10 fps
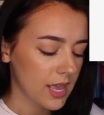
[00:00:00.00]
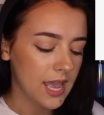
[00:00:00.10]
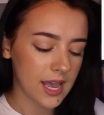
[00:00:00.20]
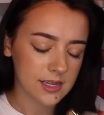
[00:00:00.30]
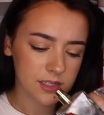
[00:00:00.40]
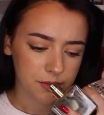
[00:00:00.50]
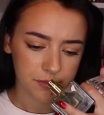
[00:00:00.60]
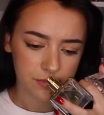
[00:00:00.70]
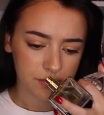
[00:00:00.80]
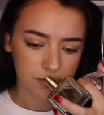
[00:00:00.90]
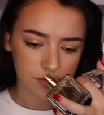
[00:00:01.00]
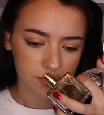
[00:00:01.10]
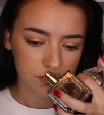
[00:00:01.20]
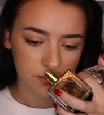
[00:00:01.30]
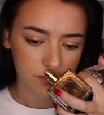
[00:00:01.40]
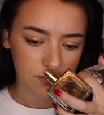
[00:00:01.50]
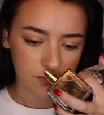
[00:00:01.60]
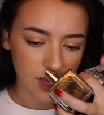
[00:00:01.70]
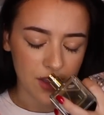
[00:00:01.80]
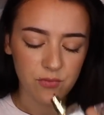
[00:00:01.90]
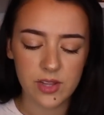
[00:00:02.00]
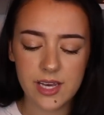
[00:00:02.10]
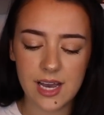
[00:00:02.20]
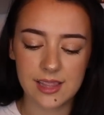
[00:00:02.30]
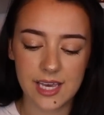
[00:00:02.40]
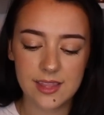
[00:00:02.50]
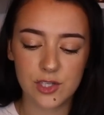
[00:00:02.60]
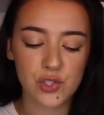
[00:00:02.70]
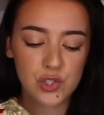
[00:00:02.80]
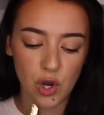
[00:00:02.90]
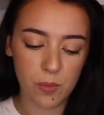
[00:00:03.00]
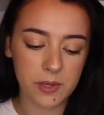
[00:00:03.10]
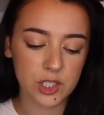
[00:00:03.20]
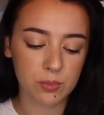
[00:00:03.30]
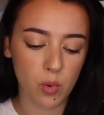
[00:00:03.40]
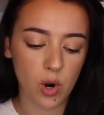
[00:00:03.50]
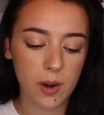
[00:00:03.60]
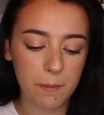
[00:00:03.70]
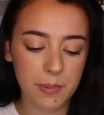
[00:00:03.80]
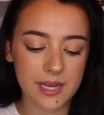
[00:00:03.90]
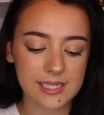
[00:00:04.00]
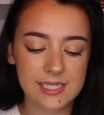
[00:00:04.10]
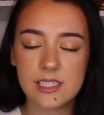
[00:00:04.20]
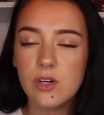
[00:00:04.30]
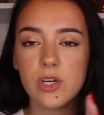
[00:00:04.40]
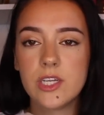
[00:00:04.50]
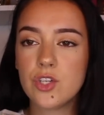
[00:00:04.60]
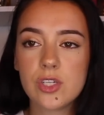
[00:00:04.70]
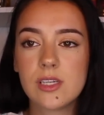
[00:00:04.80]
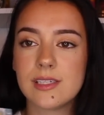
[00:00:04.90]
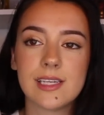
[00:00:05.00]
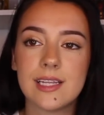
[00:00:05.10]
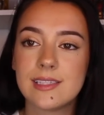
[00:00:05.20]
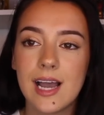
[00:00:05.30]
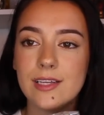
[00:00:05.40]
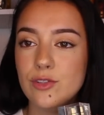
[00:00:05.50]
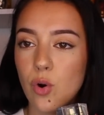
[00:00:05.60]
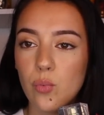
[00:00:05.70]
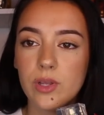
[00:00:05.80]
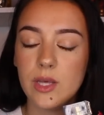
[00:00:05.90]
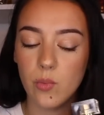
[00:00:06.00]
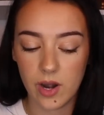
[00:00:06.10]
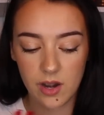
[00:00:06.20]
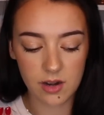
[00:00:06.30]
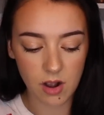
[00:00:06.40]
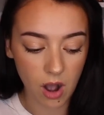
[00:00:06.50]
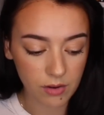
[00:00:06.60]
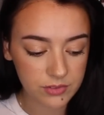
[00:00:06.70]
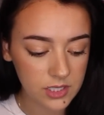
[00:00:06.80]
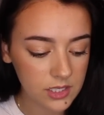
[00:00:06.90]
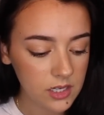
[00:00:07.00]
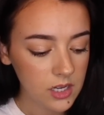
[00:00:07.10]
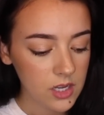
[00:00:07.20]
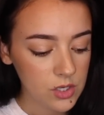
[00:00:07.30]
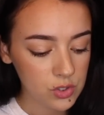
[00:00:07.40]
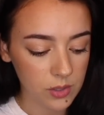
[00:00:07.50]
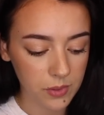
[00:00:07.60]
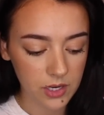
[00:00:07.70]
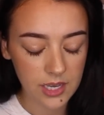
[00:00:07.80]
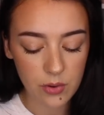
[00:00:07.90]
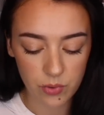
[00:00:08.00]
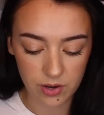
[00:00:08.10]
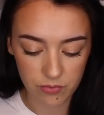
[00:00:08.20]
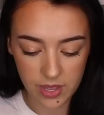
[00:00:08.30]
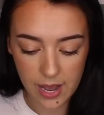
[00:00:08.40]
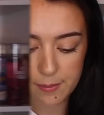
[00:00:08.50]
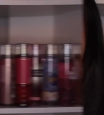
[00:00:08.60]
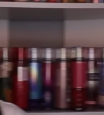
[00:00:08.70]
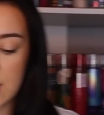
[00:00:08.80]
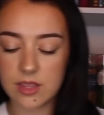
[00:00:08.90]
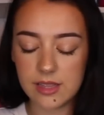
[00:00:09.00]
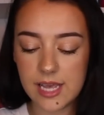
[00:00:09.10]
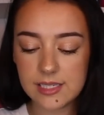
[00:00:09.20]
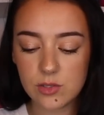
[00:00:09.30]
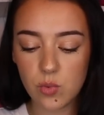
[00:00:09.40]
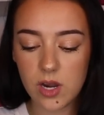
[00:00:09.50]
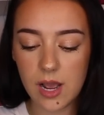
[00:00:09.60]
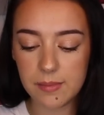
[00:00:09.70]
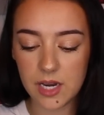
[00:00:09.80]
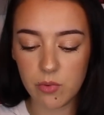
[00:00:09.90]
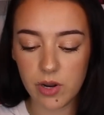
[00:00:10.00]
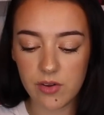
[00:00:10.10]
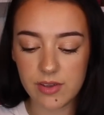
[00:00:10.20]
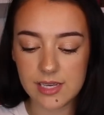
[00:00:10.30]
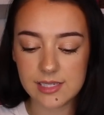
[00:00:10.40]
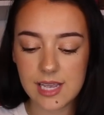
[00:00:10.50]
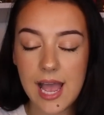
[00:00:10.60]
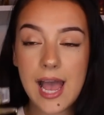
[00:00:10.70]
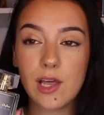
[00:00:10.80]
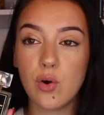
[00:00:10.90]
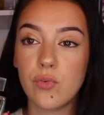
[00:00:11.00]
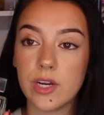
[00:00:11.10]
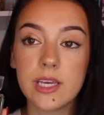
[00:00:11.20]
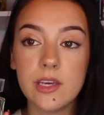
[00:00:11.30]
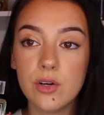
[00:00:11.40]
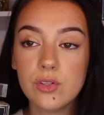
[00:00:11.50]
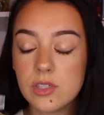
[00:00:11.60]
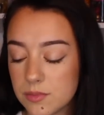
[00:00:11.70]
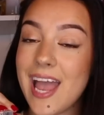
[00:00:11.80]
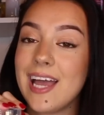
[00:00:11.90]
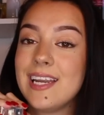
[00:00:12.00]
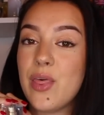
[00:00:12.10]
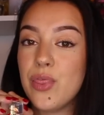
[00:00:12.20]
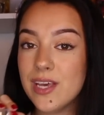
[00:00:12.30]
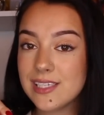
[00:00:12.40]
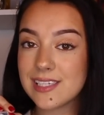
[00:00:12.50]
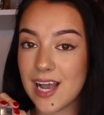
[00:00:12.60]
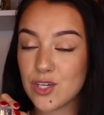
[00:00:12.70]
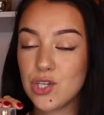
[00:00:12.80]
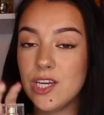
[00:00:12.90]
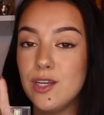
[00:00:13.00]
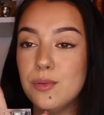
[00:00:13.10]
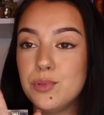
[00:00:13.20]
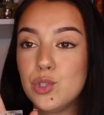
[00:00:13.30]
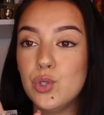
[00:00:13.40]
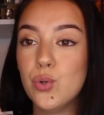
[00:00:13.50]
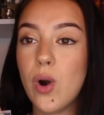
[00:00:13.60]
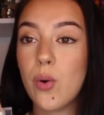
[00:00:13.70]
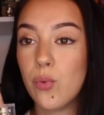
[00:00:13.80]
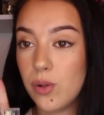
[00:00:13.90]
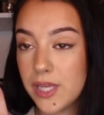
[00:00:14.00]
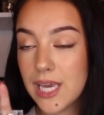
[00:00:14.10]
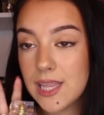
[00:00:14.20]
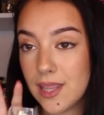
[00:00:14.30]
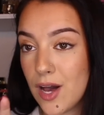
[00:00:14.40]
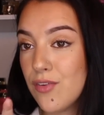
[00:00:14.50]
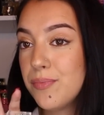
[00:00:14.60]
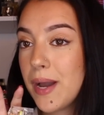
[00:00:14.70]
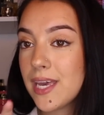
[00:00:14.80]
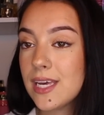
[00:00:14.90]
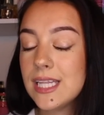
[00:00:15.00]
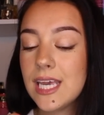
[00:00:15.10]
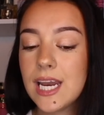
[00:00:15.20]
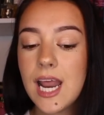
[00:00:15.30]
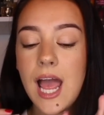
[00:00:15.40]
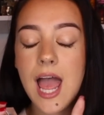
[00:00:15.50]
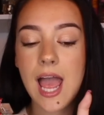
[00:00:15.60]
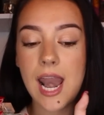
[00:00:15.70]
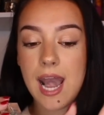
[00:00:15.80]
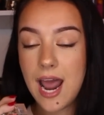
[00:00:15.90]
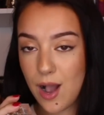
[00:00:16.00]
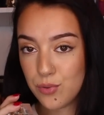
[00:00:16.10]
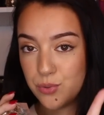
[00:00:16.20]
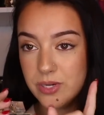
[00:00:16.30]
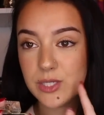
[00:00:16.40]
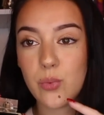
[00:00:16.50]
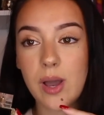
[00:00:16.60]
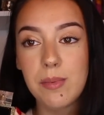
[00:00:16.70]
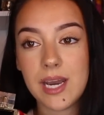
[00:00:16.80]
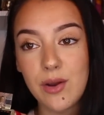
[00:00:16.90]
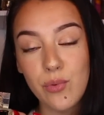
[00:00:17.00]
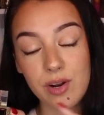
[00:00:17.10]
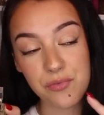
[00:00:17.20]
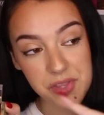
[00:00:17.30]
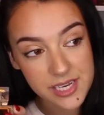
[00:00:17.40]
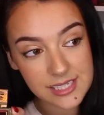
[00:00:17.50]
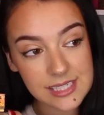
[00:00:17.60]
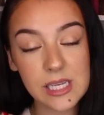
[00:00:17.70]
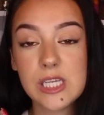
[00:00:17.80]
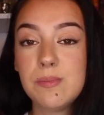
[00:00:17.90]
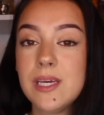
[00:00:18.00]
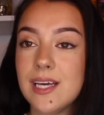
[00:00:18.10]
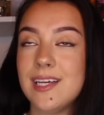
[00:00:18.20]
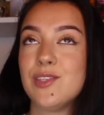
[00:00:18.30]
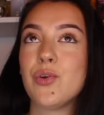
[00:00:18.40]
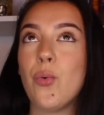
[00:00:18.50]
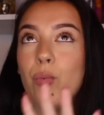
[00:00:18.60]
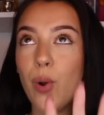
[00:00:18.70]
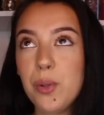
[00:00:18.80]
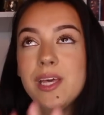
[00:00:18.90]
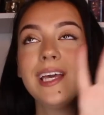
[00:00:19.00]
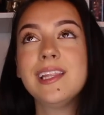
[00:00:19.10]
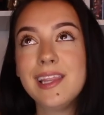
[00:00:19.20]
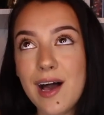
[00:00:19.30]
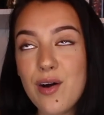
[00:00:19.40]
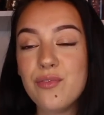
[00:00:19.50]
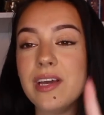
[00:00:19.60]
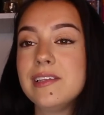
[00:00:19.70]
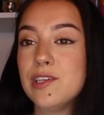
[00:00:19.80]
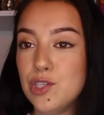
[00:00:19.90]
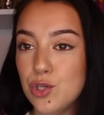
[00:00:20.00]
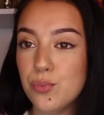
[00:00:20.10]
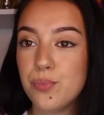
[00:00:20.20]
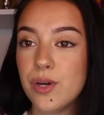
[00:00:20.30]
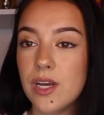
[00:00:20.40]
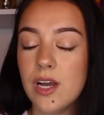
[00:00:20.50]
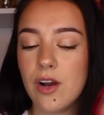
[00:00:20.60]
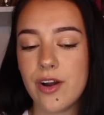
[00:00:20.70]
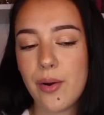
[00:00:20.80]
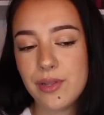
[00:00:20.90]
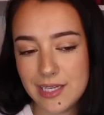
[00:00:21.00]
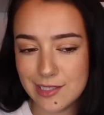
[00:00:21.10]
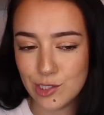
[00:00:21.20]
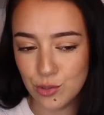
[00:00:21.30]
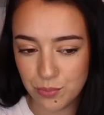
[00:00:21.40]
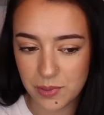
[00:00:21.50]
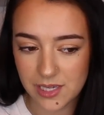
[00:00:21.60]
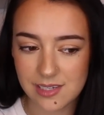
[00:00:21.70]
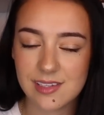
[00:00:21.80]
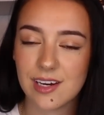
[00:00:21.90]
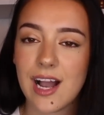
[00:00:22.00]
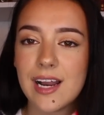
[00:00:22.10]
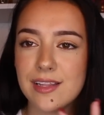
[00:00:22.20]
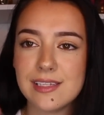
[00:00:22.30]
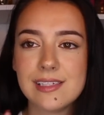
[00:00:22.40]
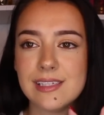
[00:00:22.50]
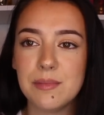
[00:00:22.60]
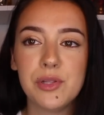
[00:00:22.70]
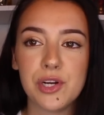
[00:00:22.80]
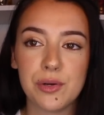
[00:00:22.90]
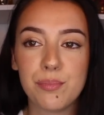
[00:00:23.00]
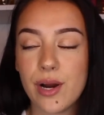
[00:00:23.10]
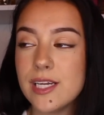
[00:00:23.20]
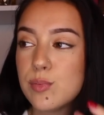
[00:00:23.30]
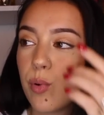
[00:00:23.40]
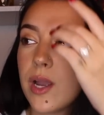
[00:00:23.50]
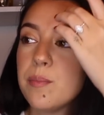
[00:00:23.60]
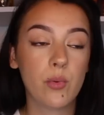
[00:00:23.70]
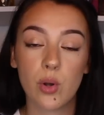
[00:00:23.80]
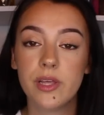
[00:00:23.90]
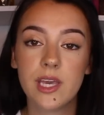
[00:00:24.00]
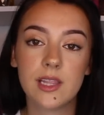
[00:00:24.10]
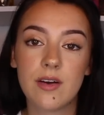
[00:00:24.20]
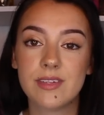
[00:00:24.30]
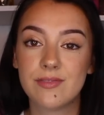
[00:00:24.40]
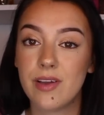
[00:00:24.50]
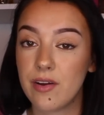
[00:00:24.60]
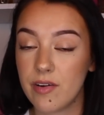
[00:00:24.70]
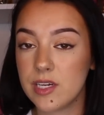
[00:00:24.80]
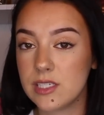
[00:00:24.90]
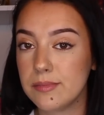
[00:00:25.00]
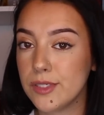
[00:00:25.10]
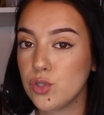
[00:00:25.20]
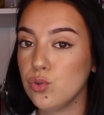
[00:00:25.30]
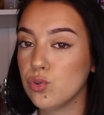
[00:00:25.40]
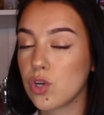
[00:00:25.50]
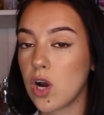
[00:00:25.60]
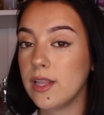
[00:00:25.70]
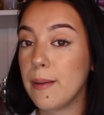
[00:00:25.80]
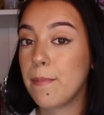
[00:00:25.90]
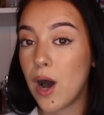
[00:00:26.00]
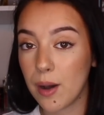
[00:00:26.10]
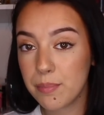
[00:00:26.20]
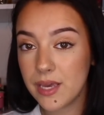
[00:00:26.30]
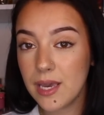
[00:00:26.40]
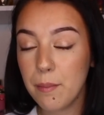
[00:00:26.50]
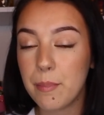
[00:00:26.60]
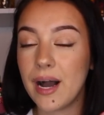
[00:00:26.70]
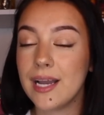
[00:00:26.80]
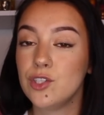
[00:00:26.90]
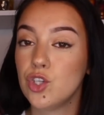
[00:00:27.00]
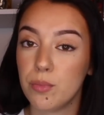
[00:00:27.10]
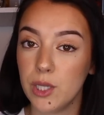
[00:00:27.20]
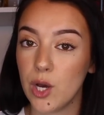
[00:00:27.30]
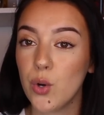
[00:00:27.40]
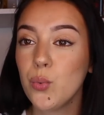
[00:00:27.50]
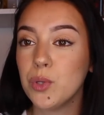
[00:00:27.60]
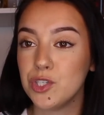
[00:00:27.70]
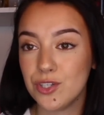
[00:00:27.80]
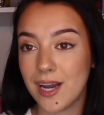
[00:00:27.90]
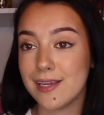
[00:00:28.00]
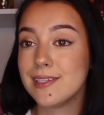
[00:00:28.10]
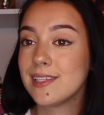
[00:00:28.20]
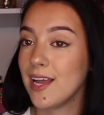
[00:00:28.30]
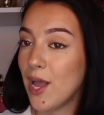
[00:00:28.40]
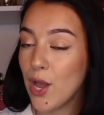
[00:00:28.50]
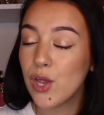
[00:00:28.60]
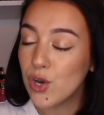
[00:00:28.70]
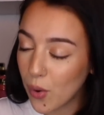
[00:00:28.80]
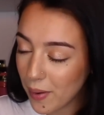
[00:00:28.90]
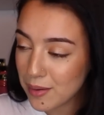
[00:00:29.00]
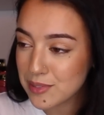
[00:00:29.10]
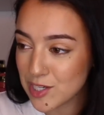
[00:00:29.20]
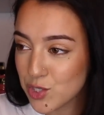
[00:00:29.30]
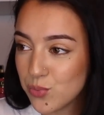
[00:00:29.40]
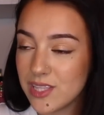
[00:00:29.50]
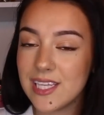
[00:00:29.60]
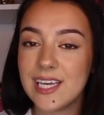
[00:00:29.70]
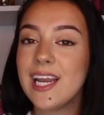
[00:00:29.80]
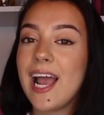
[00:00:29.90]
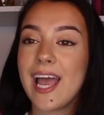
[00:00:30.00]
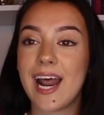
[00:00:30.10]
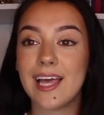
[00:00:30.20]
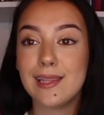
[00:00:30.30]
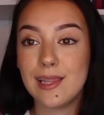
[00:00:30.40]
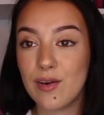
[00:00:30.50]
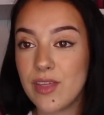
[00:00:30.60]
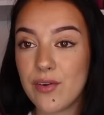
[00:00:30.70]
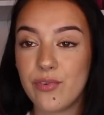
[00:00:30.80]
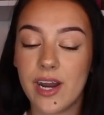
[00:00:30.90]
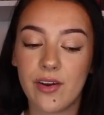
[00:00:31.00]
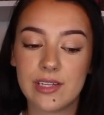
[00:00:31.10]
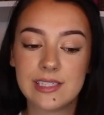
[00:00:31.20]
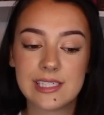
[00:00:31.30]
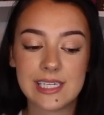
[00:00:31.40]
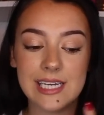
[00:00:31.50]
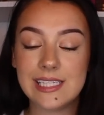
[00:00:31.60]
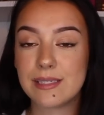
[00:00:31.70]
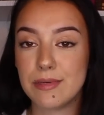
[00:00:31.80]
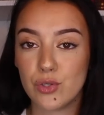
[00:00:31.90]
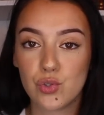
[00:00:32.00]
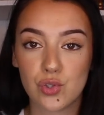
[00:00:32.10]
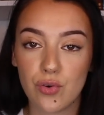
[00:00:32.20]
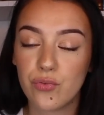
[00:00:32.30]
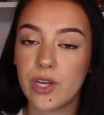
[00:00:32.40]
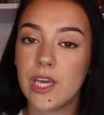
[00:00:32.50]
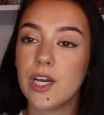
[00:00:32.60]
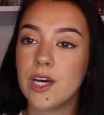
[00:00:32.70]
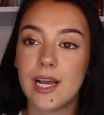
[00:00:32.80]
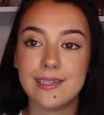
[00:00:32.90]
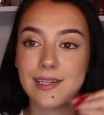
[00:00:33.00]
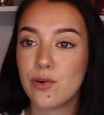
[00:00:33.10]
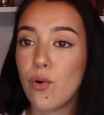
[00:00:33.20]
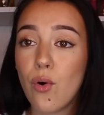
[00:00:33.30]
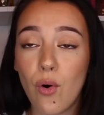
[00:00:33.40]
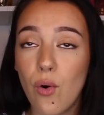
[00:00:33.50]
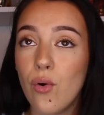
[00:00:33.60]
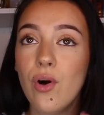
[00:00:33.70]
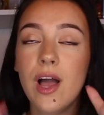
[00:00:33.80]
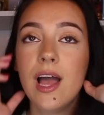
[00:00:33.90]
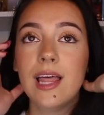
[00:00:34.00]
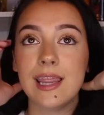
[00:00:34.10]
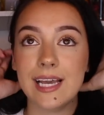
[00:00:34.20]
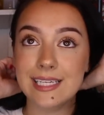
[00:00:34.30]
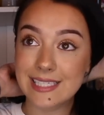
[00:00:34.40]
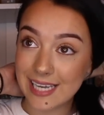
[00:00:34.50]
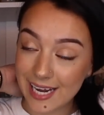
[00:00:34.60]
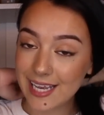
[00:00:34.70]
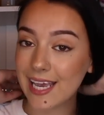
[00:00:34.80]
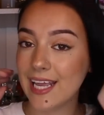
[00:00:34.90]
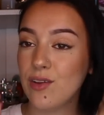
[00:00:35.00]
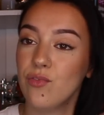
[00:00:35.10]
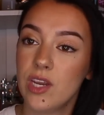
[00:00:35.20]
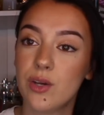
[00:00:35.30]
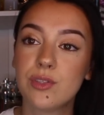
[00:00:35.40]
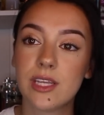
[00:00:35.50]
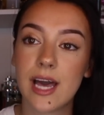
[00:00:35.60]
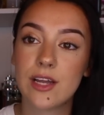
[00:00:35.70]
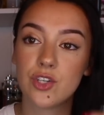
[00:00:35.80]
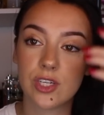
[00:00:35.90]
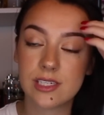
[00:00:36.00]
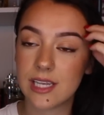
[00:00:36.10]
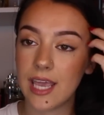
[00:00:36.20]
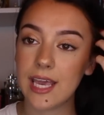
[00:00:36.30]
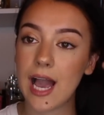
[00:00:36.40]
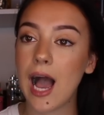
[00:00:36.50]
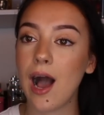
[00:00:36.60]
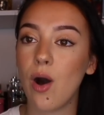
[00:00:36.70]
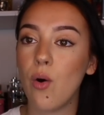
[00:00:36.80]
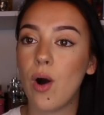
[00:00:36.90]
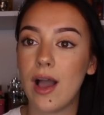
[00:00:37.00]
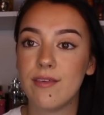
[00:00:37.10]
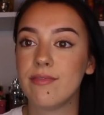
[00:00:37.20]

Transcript: And I feel like I like this so much more, but still it's just a scent I don't really wear often. So I'm gonna get rid of that. And then the last one I'm getting rid of is Head Over Heels. And this is actually a dupe to Rolling in Love by Kilian. Now, the reason why I'm getting rid of this is because Rolling in Love is a dupe or not really a dupe because they're kind of a similar price point. But Rolling in Love is very, very similar to Scarlet Poppy by Jo Malone, which you guys know my obsession with it and I love that fragrance. It smells so freaking good. I did a whole like dedicated video to that just saying how I